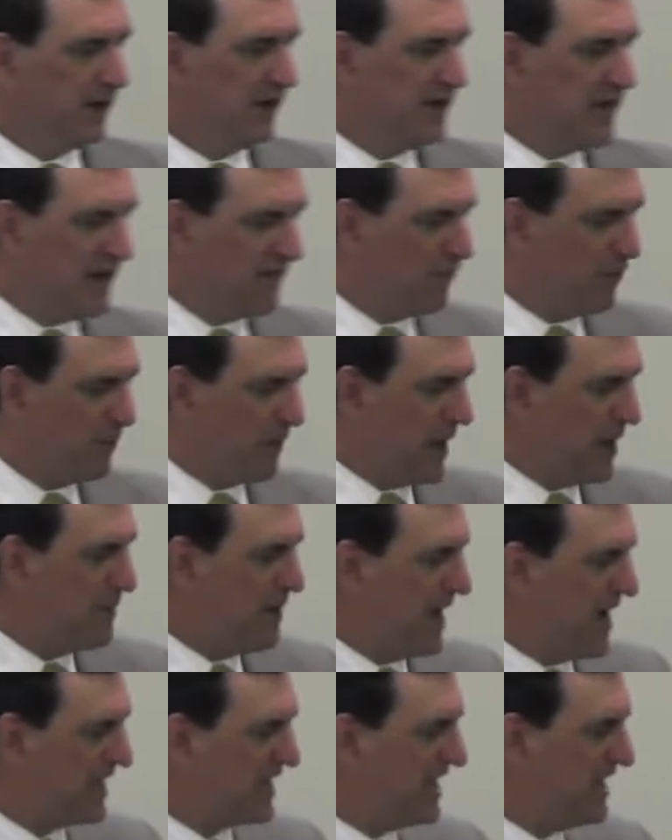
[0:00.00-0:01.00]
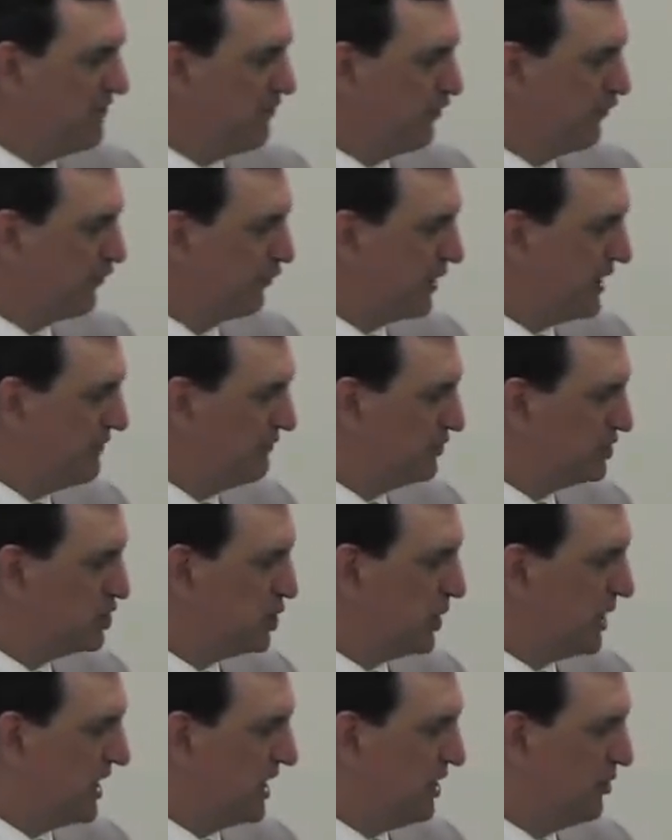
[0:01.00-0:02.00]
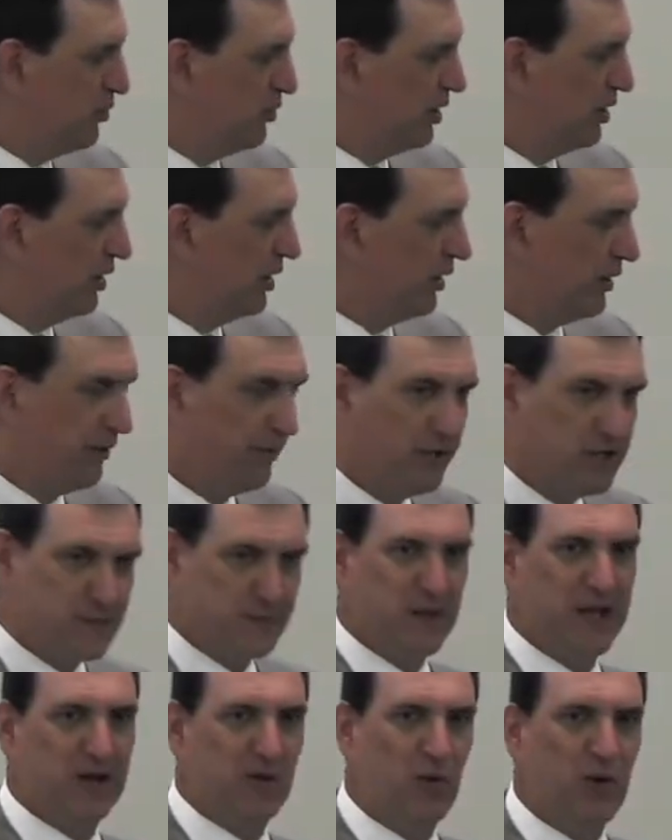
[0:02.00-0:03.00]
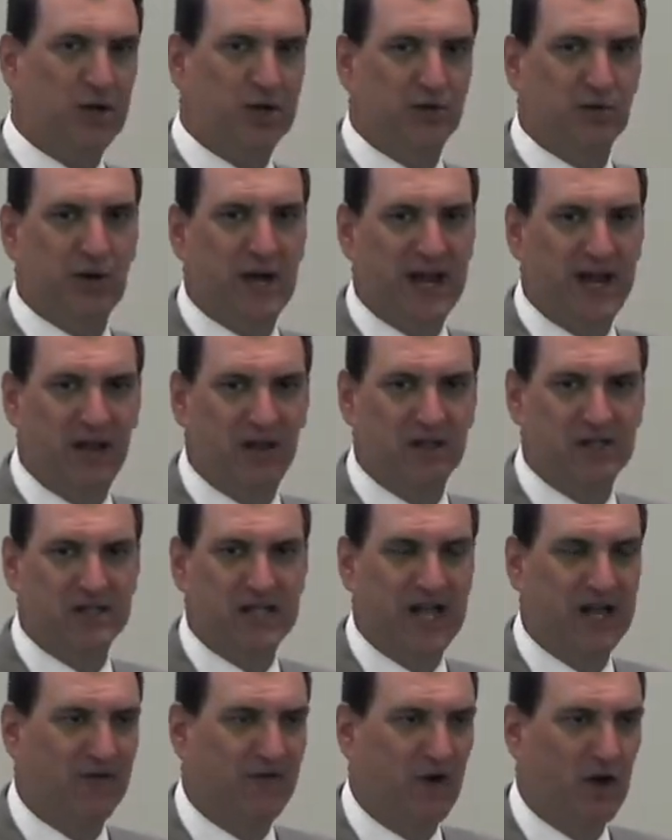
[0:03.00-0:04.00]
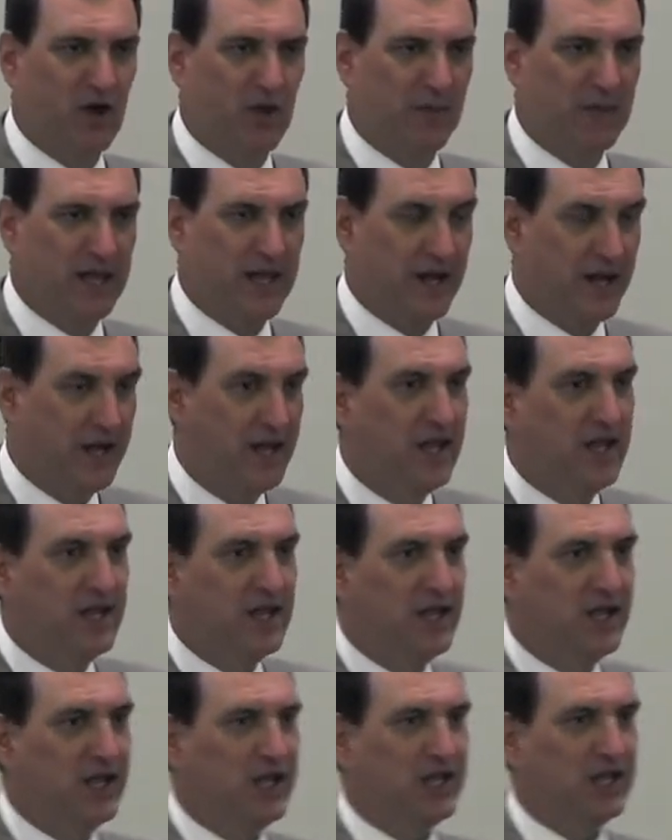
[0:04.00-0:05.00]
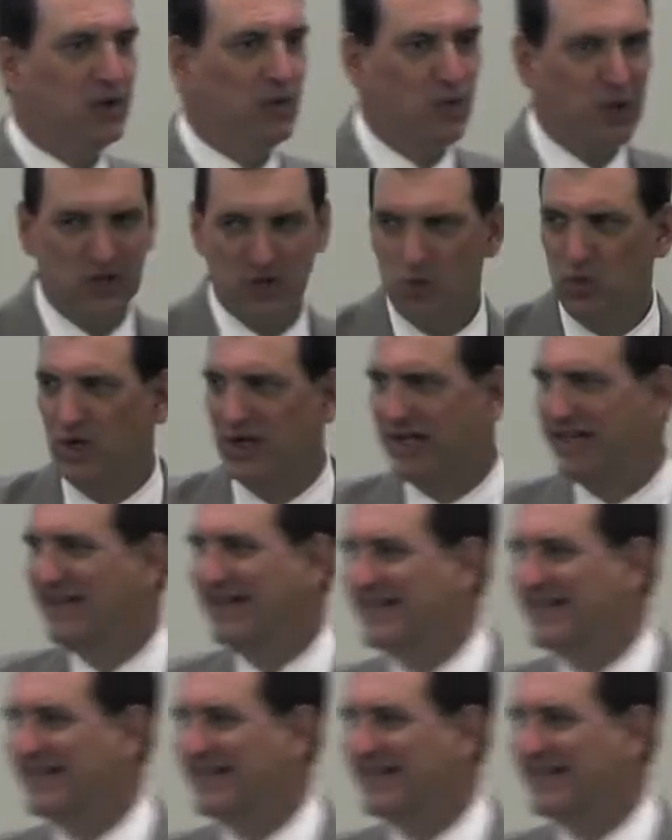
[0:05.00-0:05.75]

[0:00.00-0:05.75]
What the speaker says: "Never pay back evil for evil to anyone. Respect what is right in the sight of all men." Which one